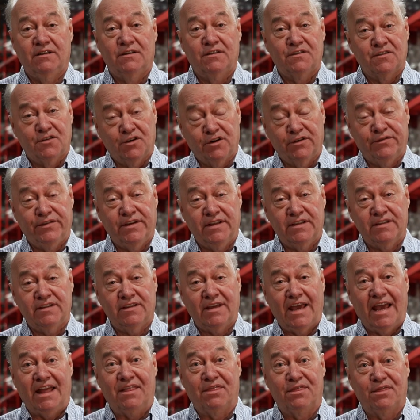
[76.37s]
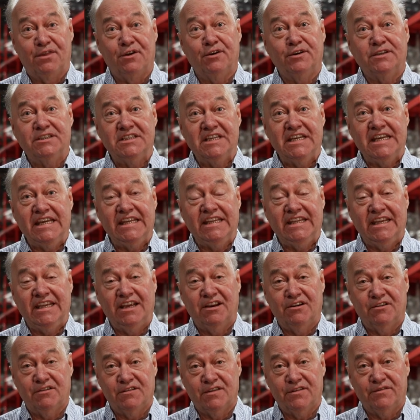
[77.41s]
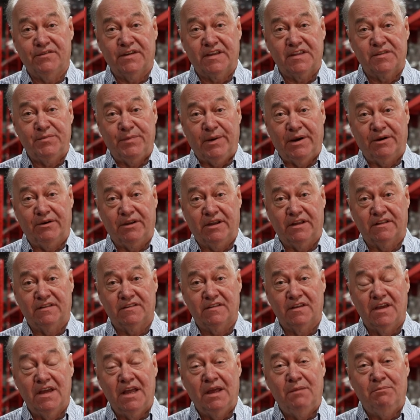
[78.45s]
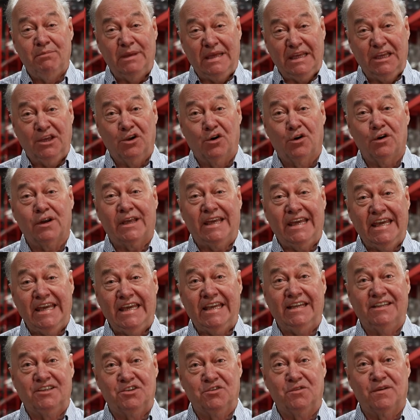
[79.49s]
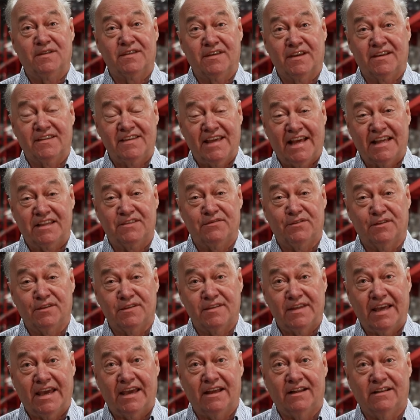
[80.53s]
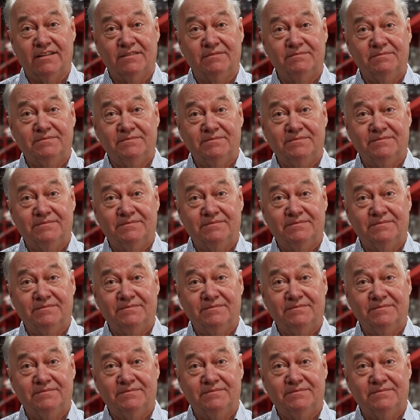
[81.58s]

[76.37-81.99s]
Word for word: service, and 13 years of experience be your key to a successful sale.